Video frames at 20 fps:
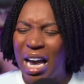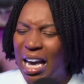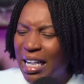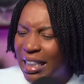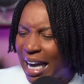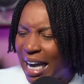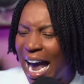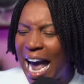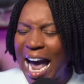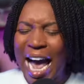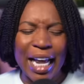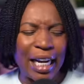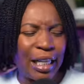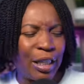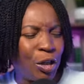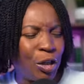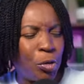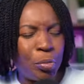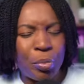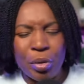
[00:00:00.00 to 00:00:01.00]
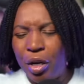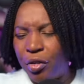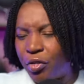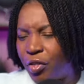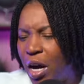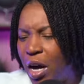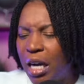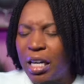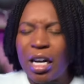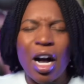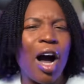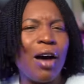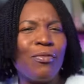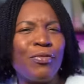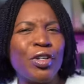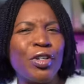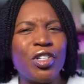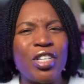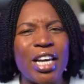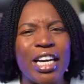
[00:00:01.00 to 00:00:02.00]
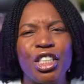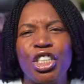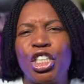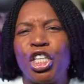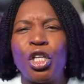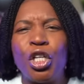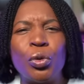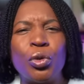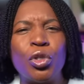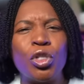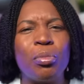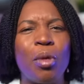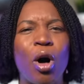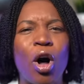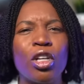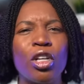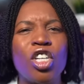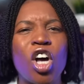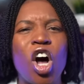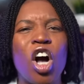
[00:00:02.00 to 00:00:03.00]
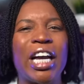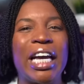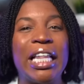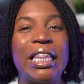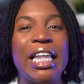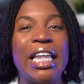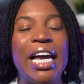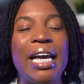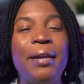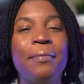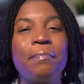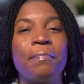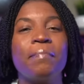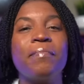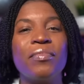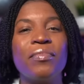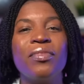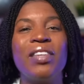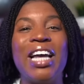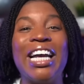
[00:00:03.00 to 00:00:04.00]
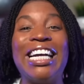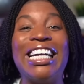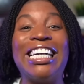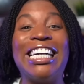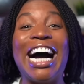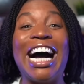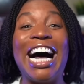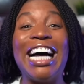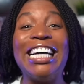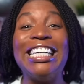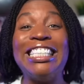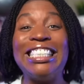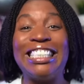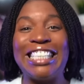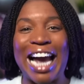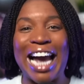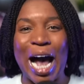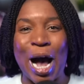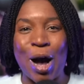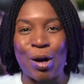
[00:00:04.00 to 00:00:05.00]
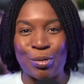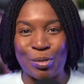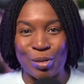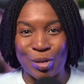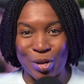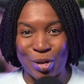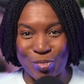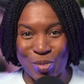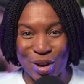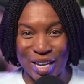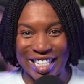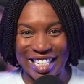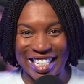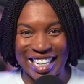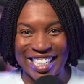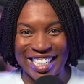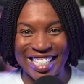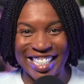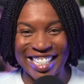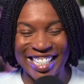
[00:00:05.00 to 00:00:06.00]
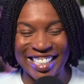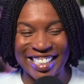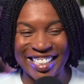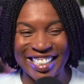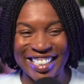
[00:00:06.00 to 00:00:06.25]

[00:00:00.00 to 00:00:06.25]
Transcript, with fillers: They had a little bit of conversation, a little small talk, and then they got down to business.